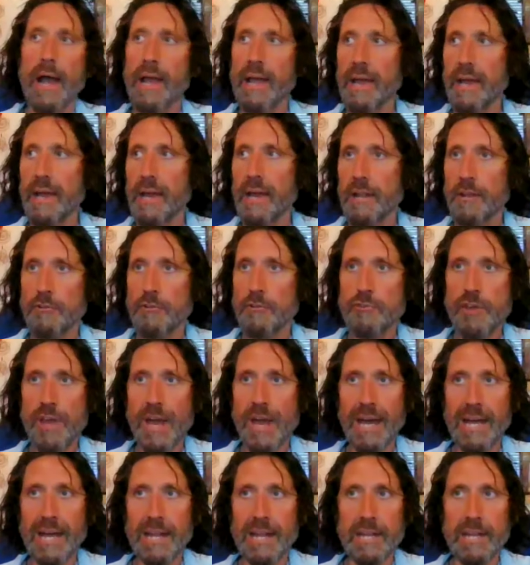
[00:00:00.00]
and
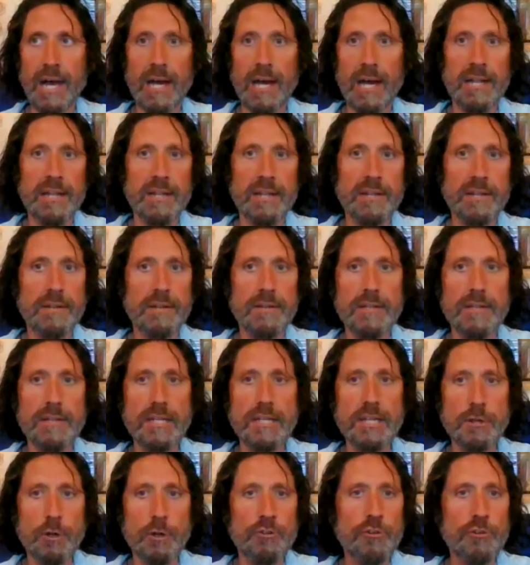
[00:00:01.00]
chat on,
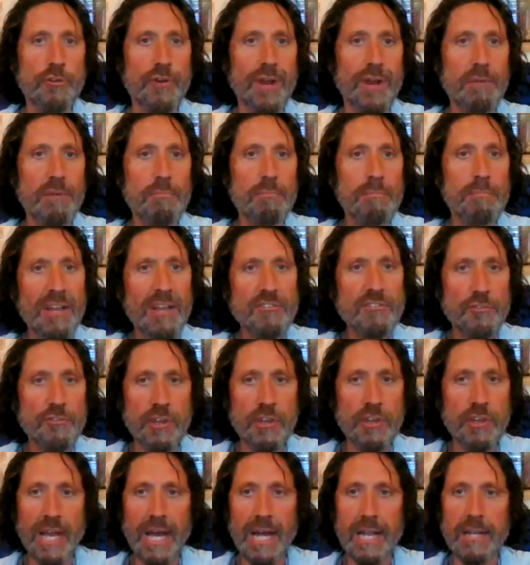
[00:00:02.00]
you know, direct
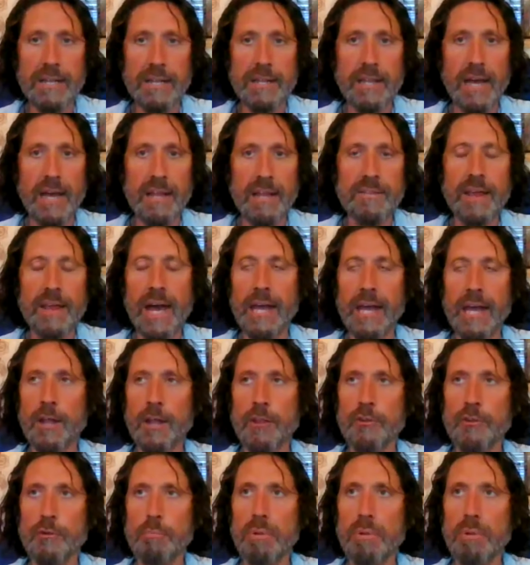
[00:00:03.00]
messaging on on that and
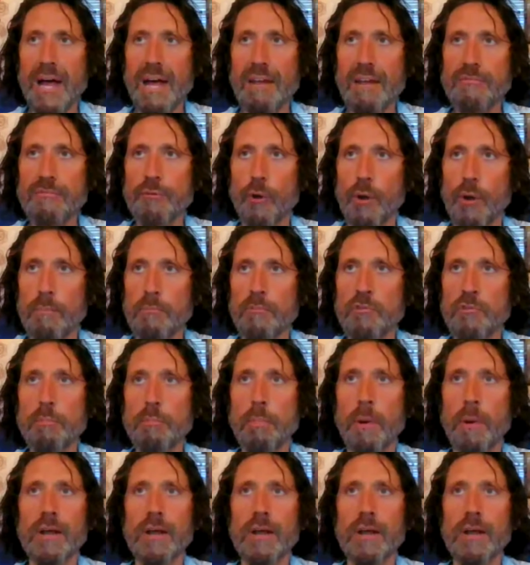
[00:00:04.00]
other platforms.